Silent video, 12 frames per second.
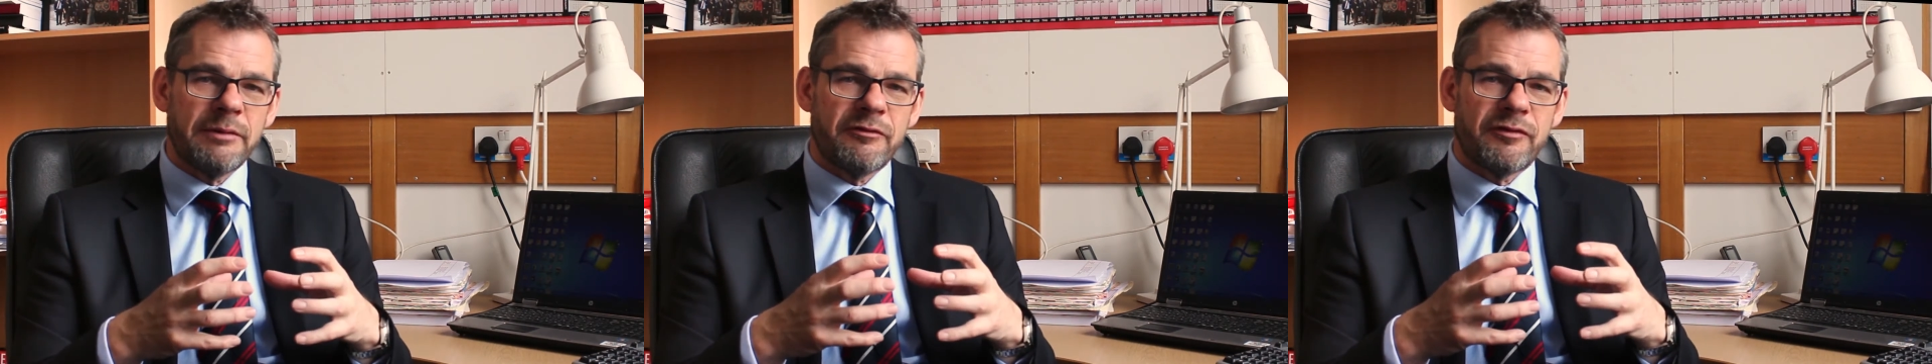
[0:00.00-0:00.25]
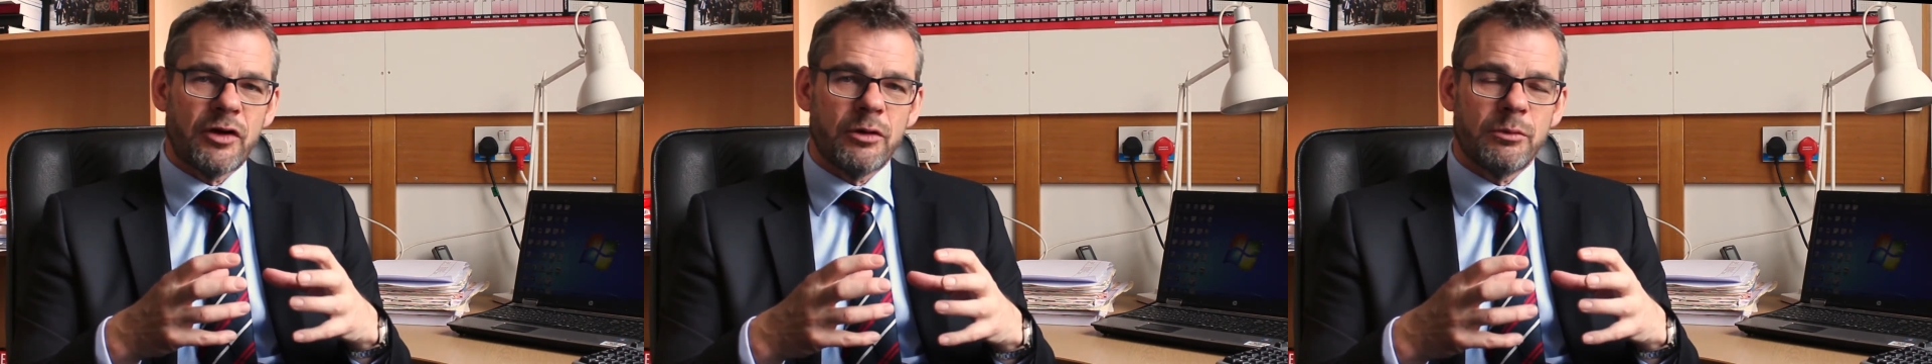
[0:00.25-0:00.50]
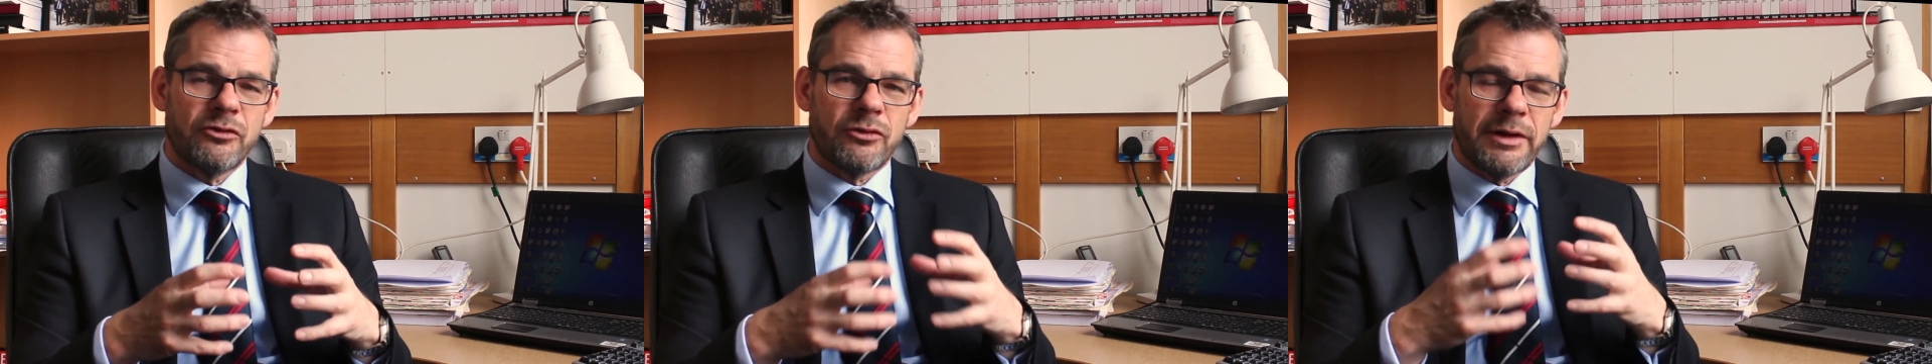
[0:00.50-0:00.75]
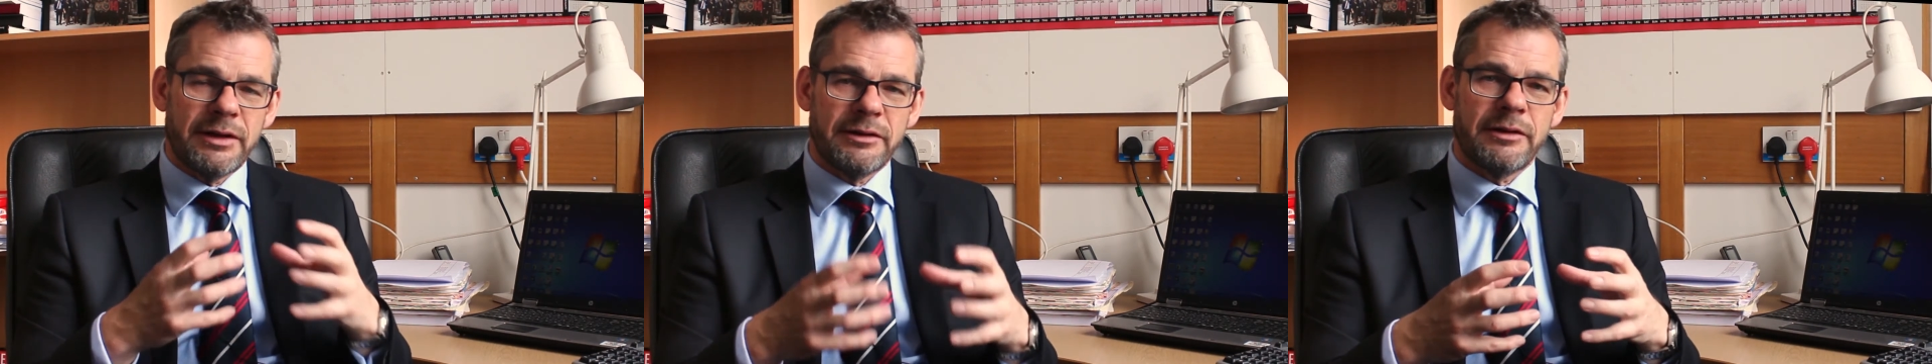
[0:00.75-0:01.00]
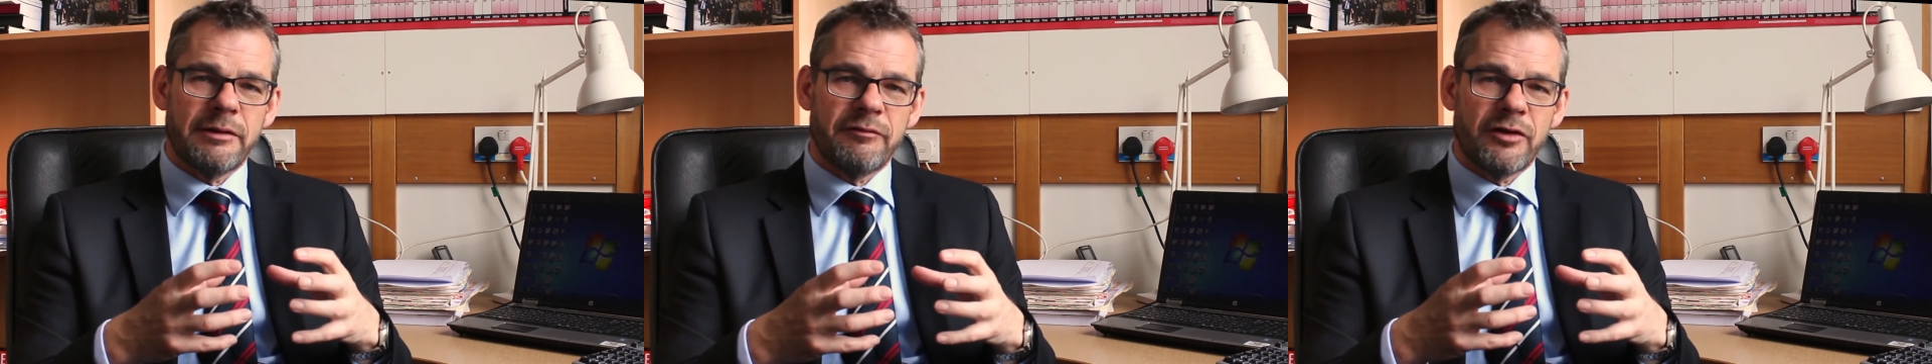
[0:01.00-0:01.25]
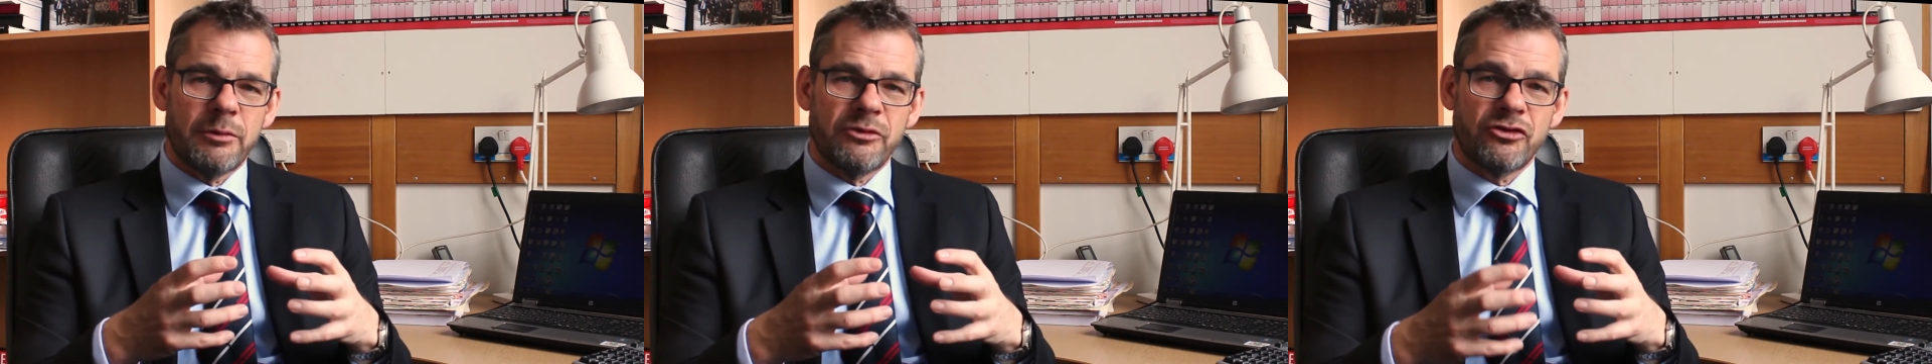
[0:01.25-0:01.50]
lymphomas or indolent
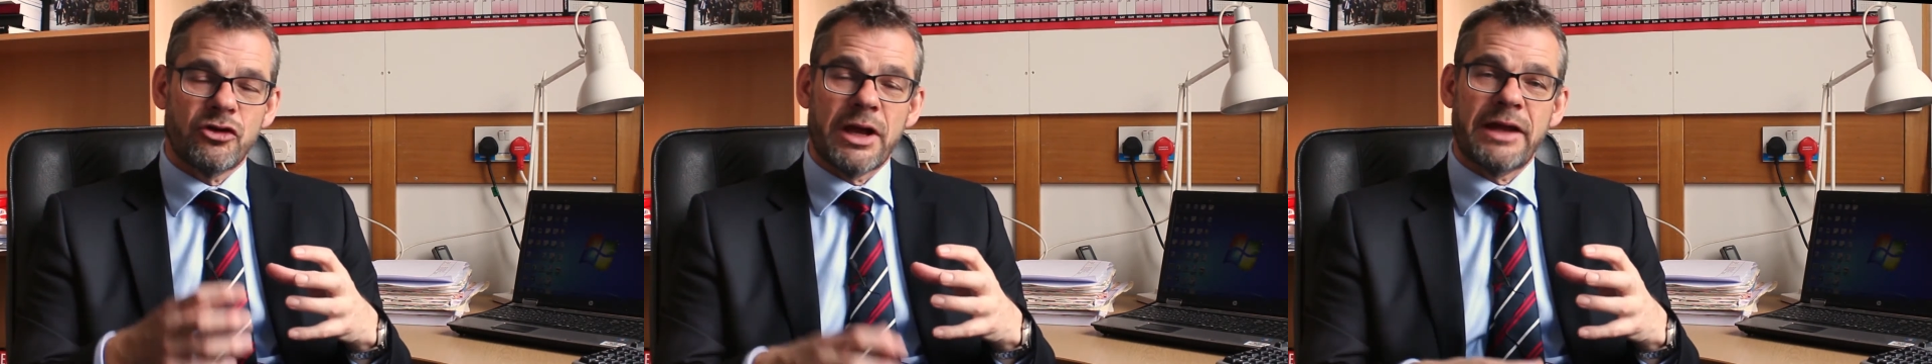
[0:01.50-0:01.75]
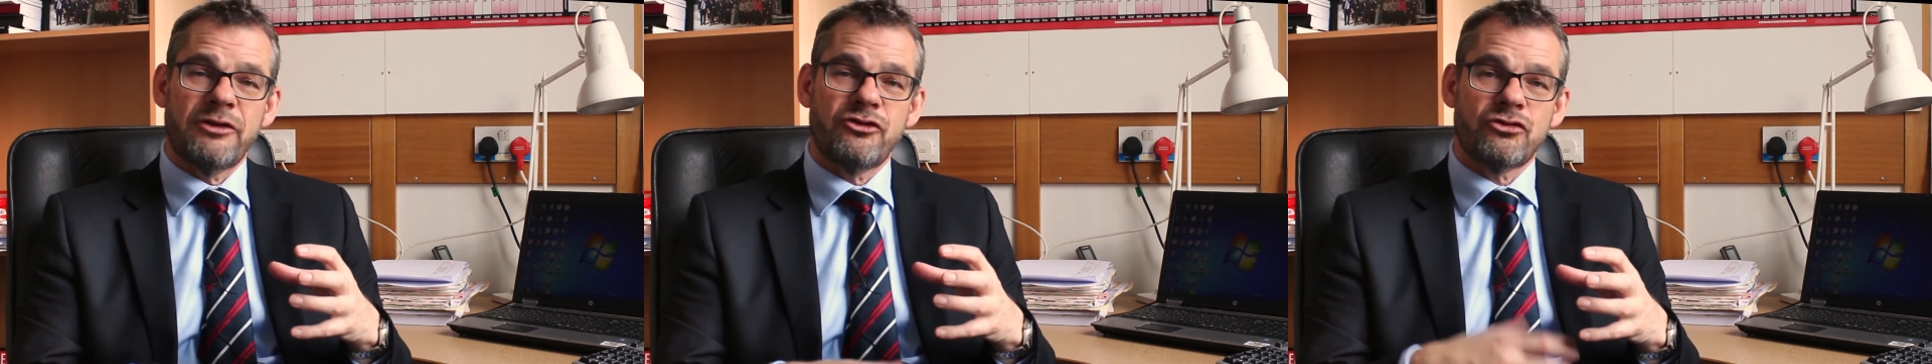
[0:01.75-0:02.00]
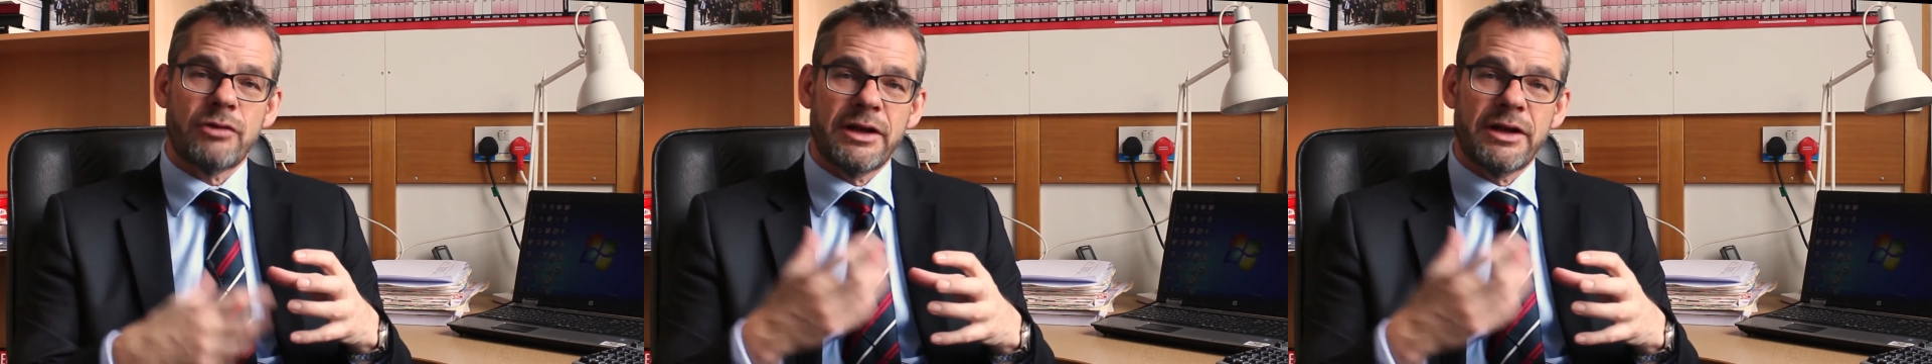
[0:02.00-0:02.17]
lymphomas can